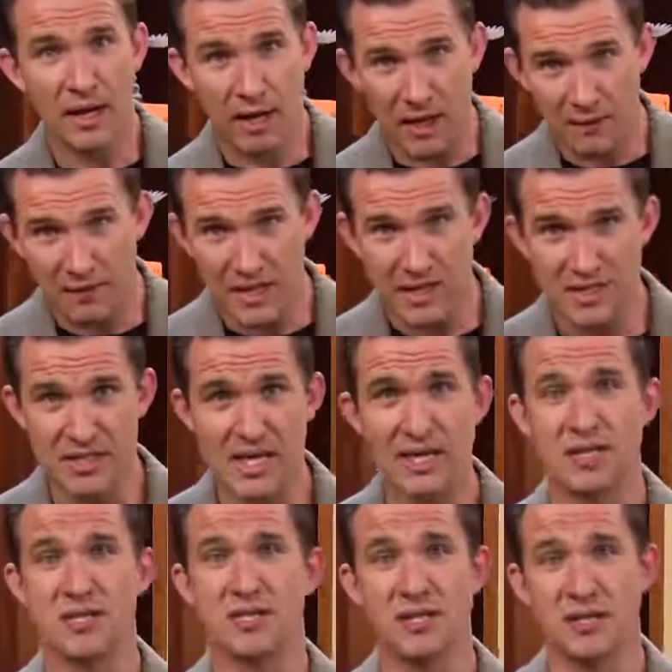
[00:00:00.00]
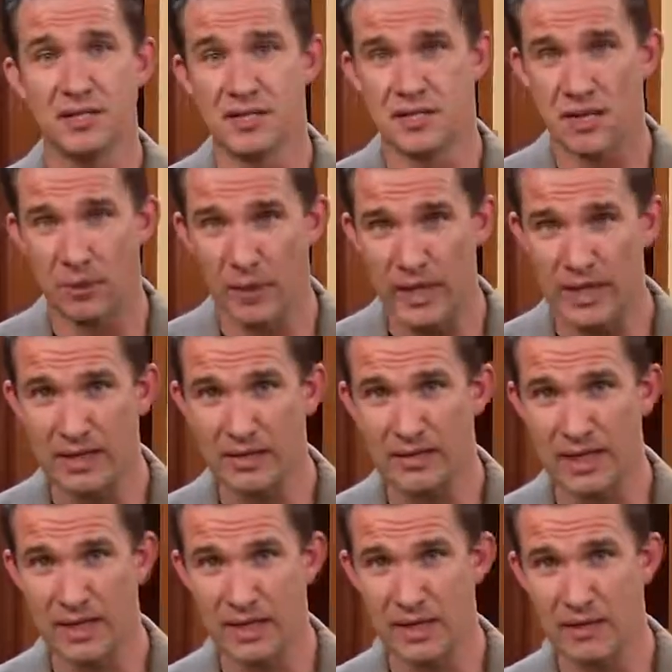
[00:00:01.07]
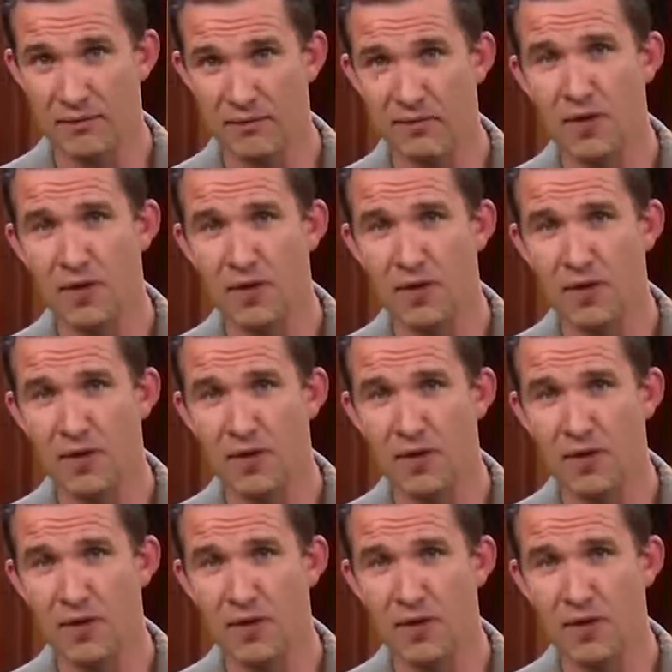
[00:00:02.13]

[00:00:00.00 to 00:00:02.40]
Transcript: of existence that we can think of.